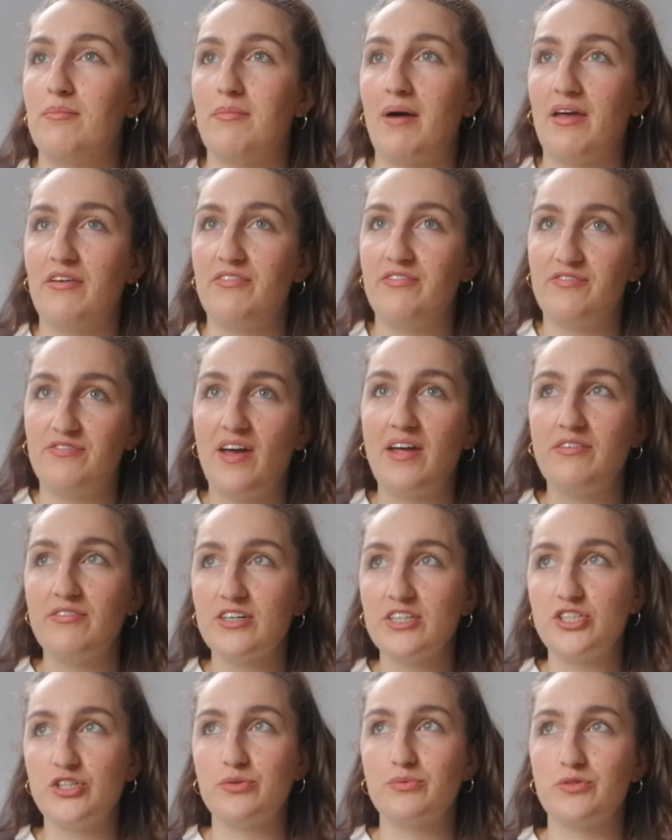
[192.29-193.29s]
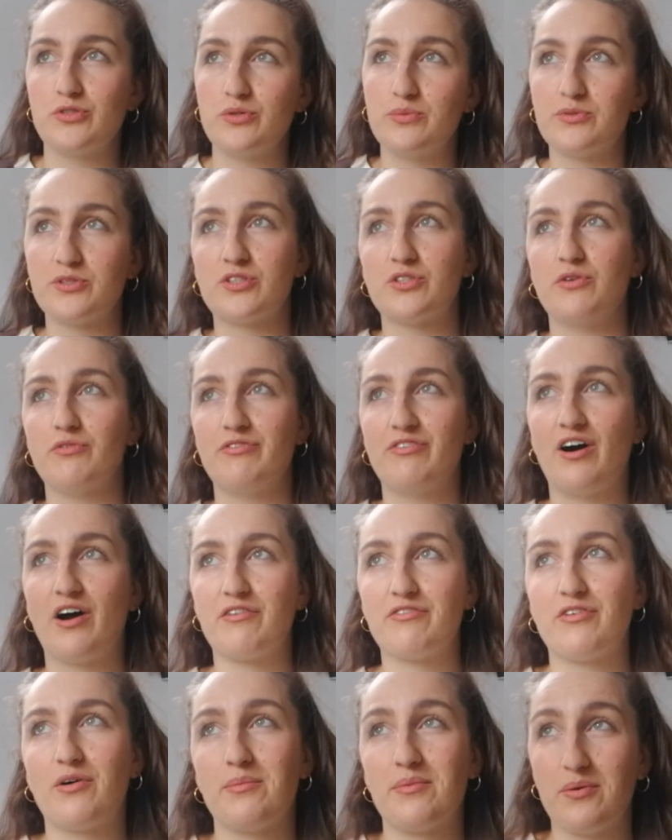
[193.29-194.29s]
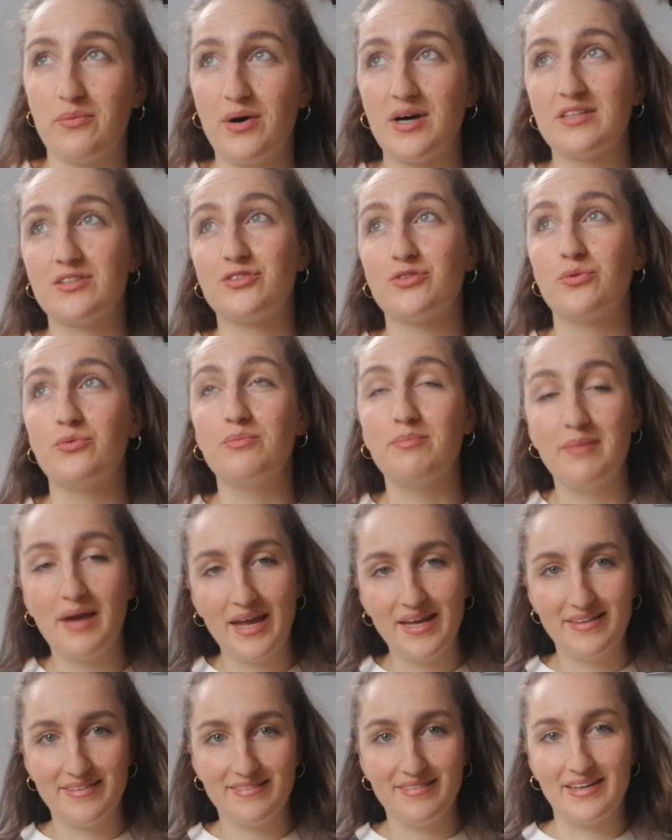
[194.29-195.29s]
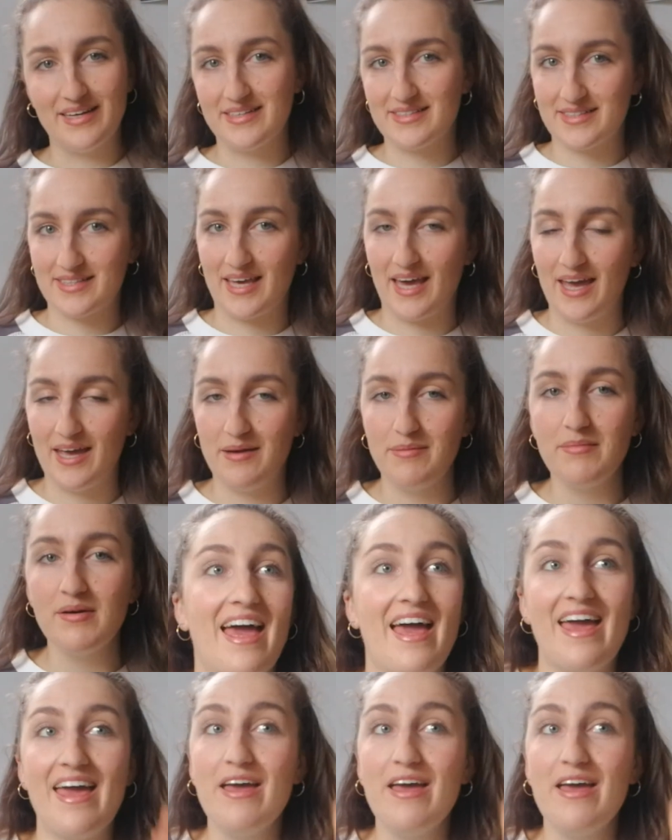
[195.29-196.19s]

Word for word: my favorite YouTubers so far from the ones who made this game.